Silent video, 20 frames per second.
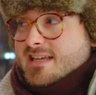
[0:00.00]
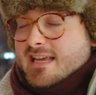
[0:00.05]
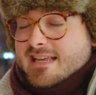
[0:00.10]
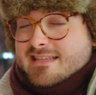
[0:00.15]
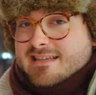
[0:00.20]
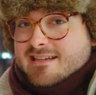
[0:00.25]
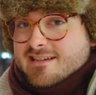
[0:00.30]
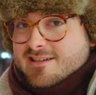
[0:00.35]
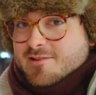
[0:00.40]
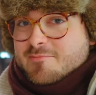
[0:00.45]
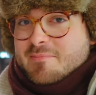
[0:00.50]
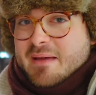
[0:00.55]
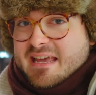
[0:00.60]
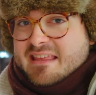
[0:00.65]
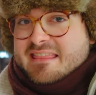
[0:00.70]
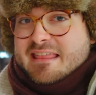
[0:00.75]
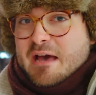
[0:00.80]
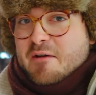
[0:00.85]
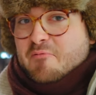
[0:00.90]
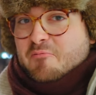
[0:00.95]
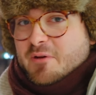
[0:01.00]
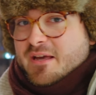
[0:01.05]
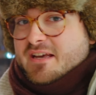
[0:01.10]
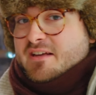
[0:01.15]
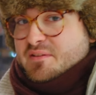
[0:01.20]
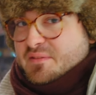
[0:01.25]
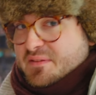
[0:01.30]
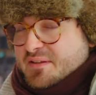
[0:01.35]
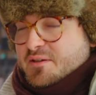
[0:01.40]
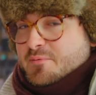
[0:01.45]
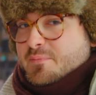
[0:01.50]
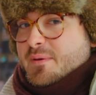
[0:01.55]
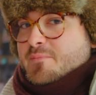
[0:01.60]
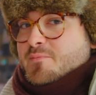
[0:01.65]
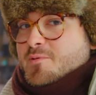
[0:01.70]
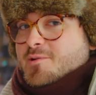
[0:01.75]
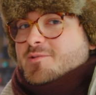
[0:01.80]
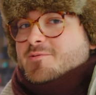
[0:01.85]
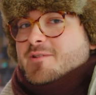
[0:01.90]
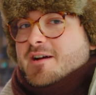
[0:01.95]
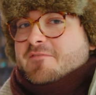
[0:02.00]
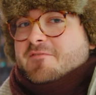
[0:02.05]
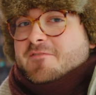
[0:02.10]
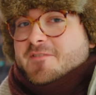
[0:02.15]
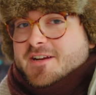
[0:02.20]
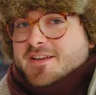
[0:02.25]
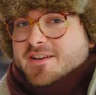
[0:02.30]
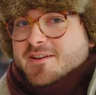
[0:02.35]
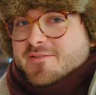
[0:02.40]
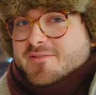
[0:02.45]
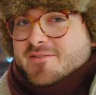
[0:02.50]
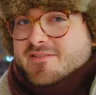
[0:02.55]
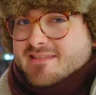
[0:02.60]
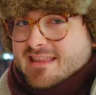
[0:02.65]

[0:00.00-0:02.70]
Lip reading: is it going to make that week a little bit more rough for you?